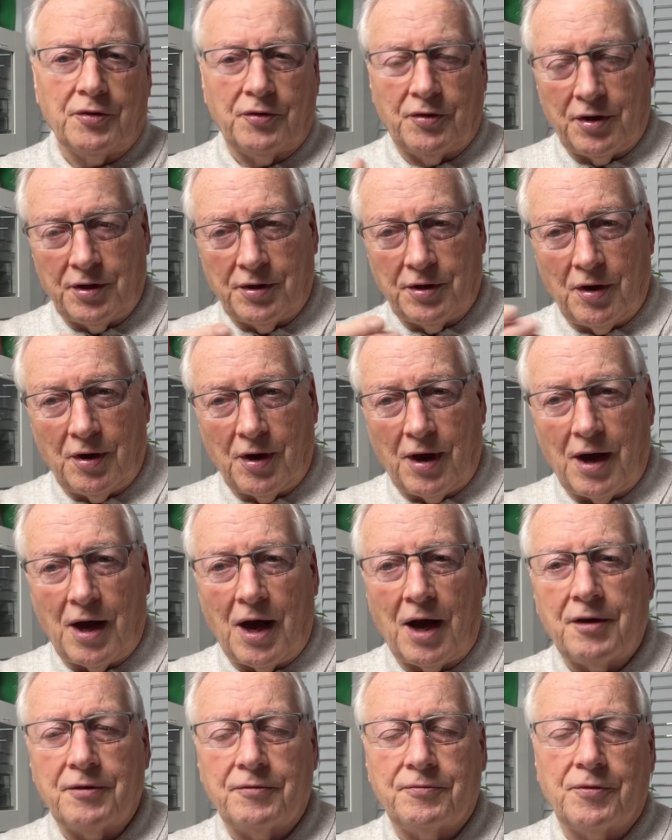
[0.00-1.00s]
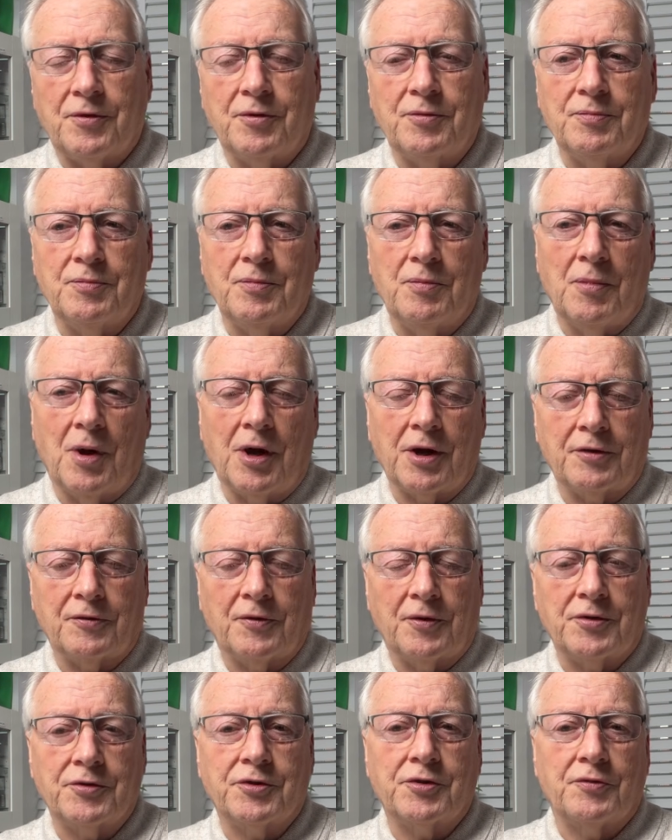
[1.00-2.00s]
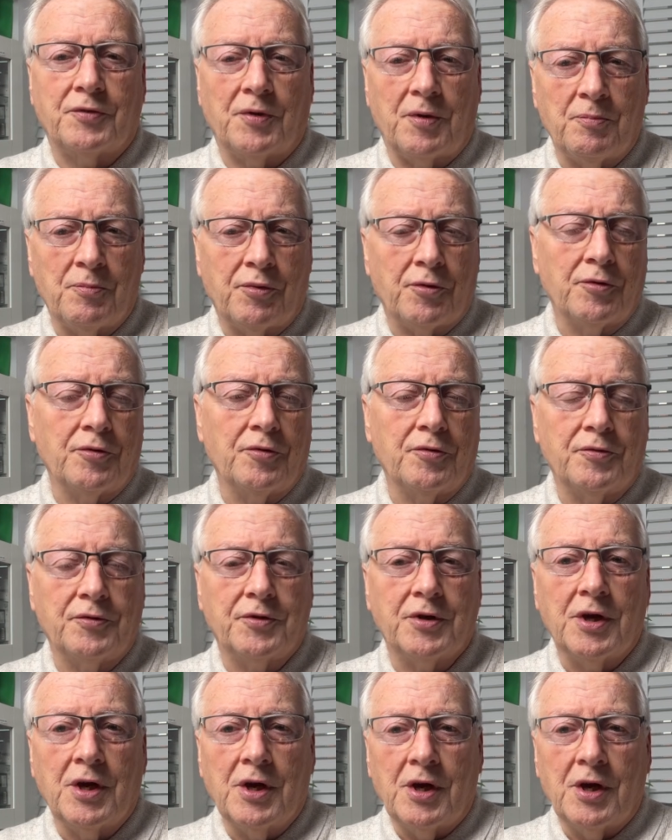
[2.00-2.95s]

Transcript: The iPhone microphones have improved